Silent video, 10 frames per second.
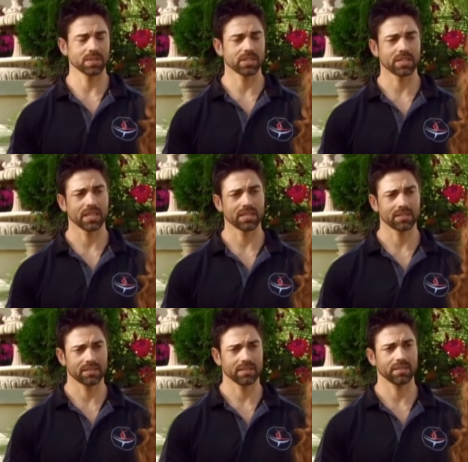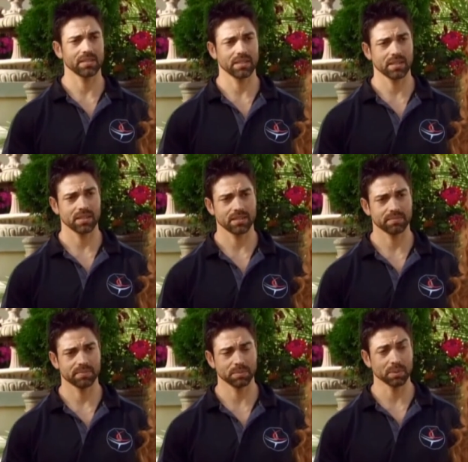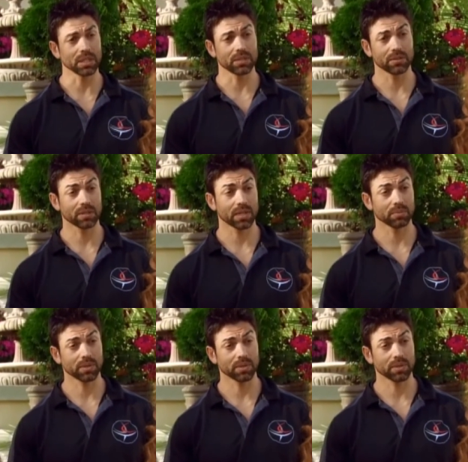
where she asked um, the Bellinos to come